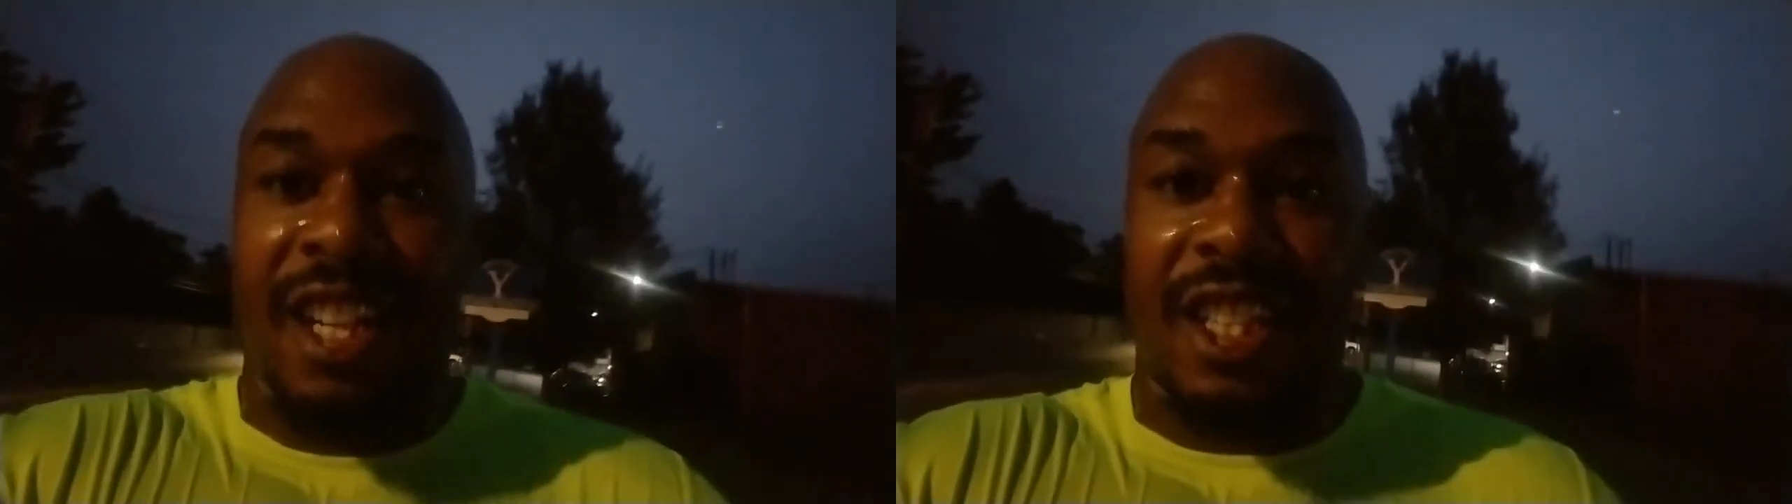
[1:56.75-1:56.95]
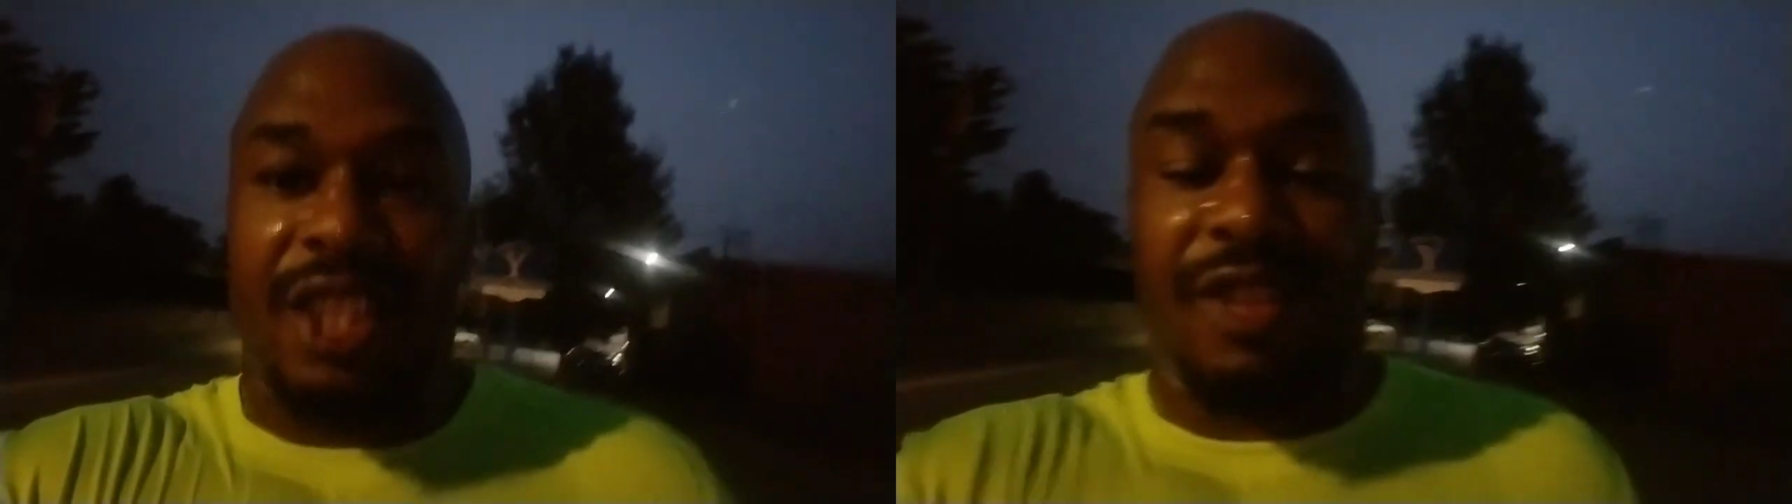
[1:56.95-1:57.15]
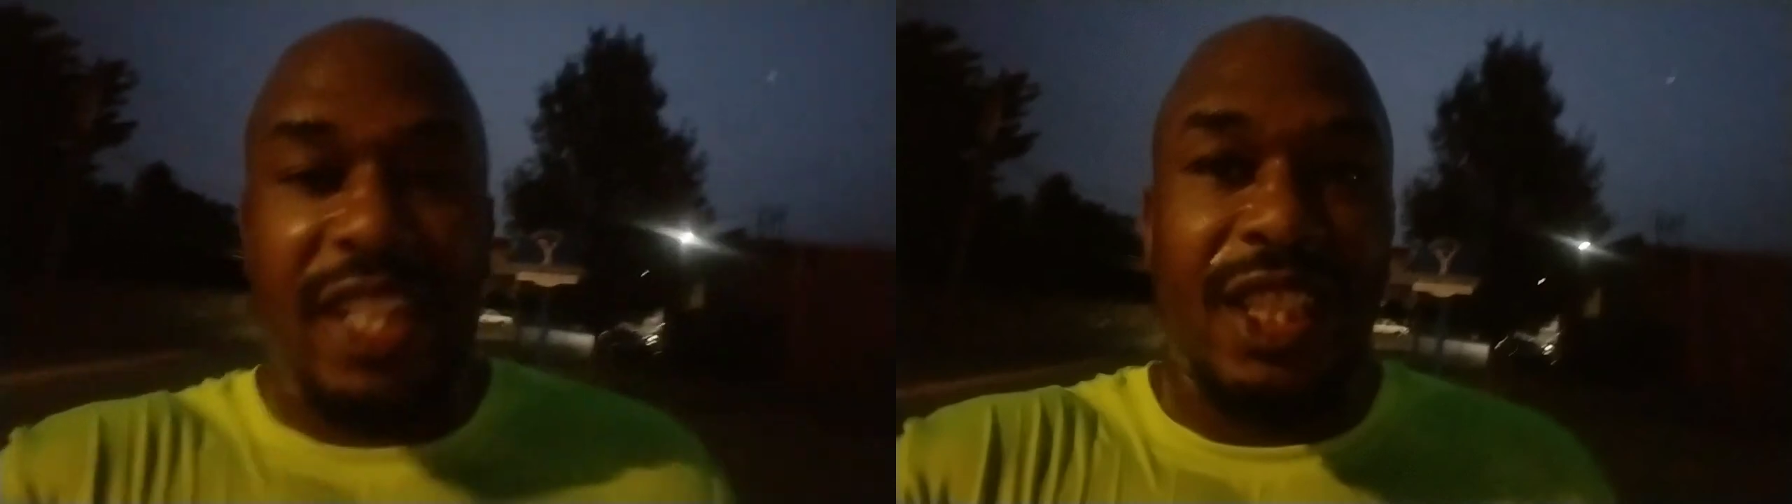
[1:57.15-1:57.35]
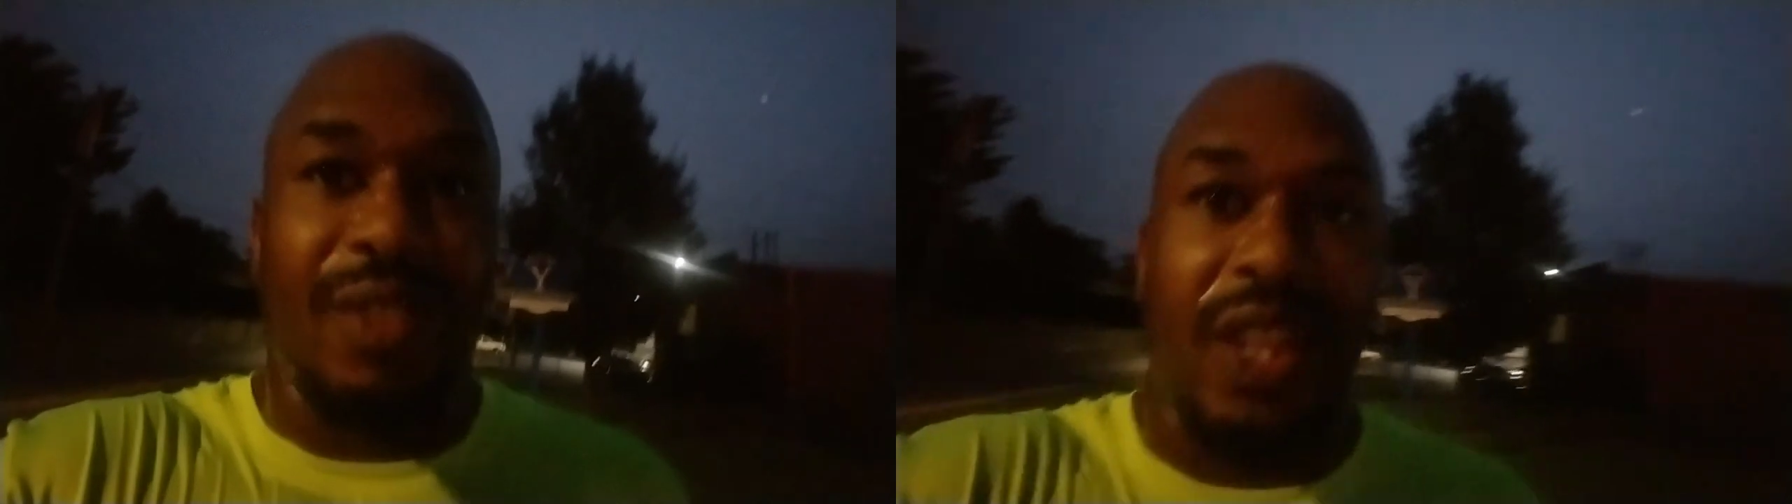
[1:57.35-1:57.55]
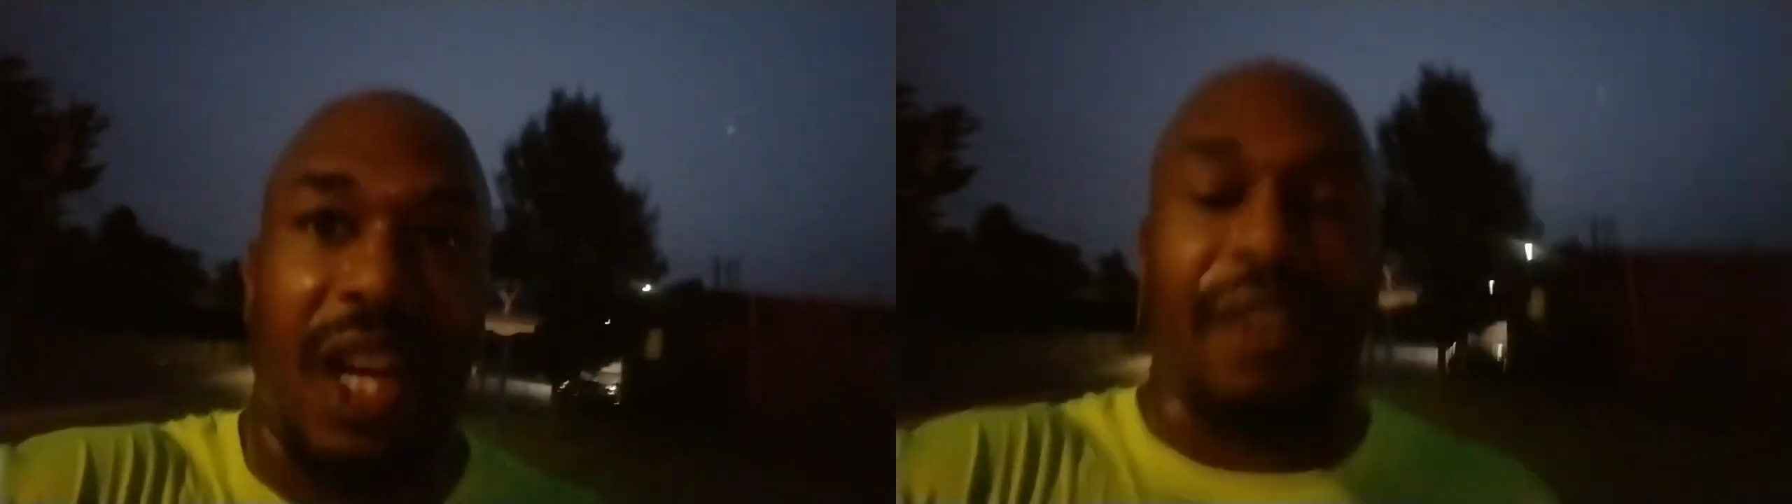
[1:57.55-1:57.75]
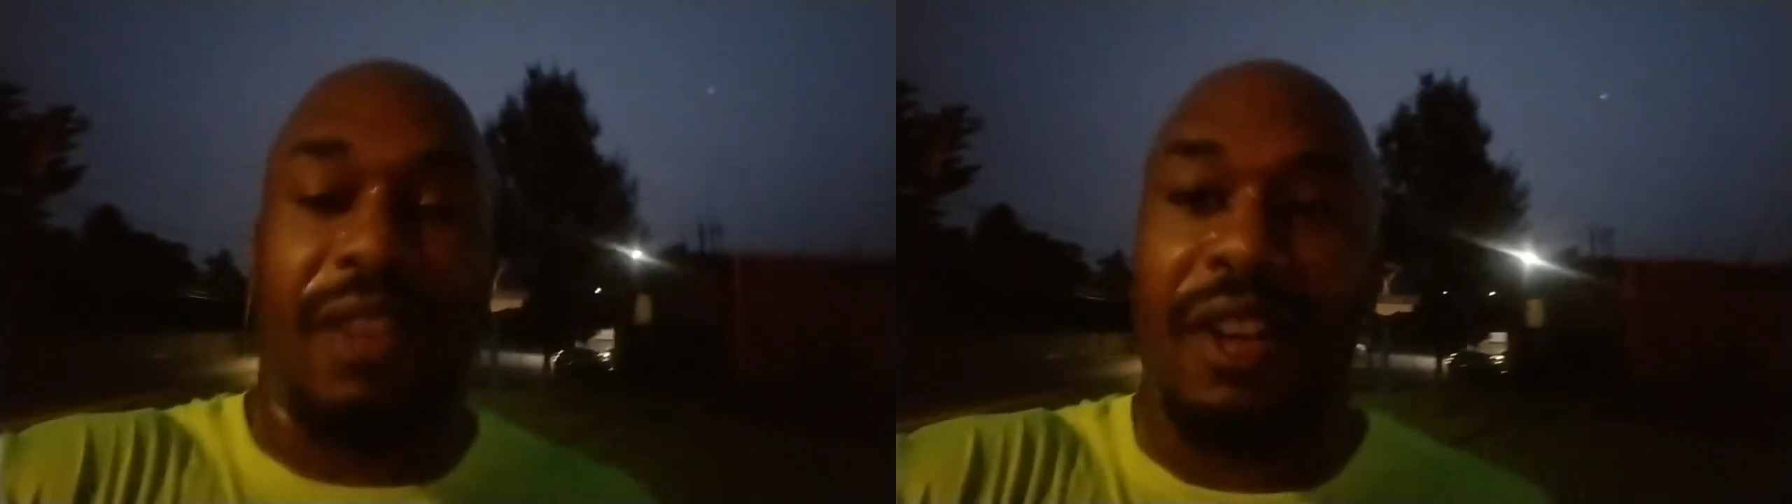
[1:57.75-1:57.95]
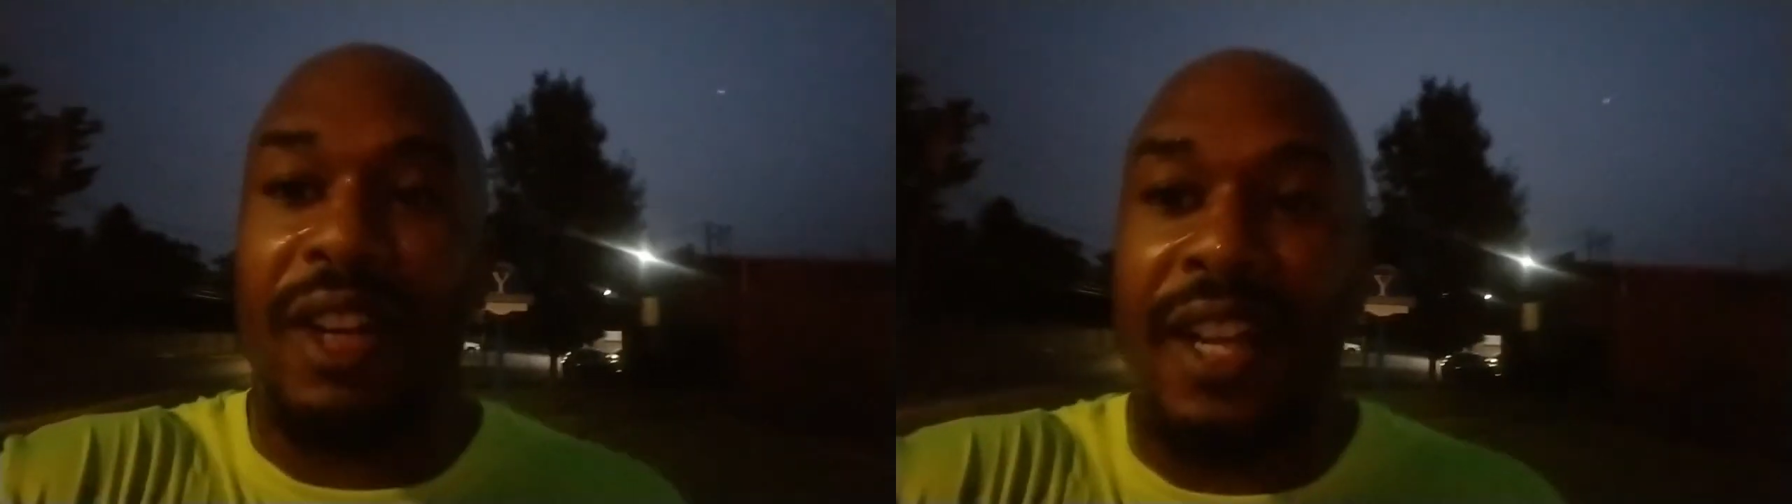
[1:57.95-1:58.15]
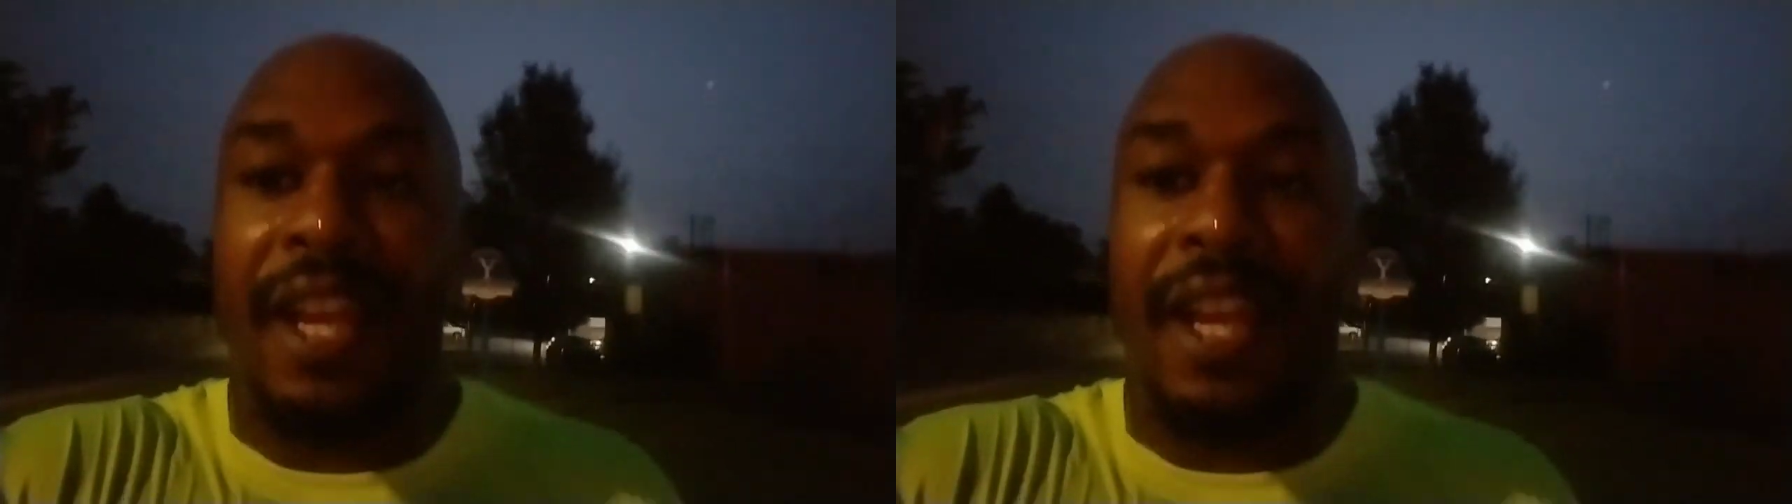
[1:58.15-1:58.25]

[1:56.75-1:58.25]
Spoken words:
is rest and recover.